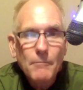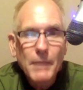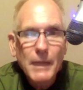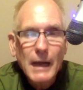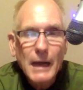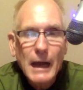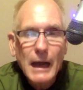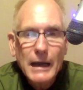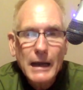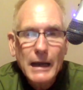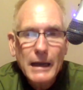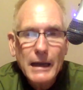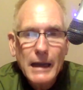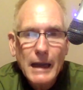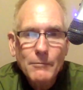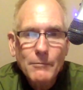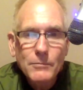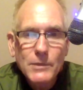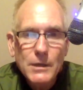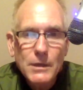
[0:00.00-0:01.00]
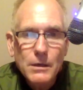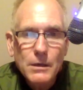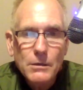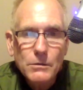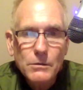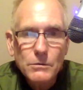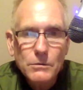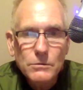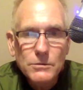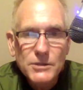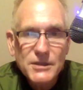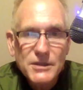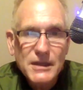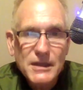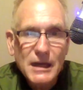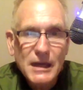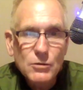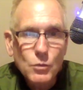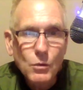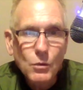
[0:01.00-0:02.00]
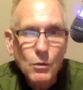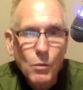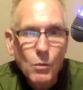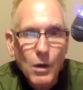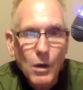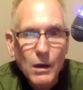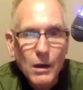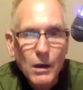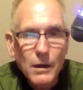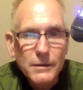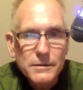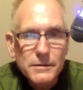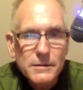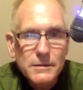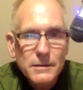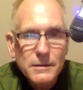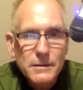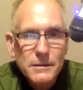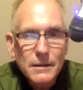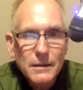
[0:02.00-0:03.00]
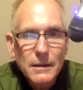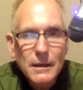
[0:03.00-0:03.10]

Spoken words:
but I happen to use Schedule Once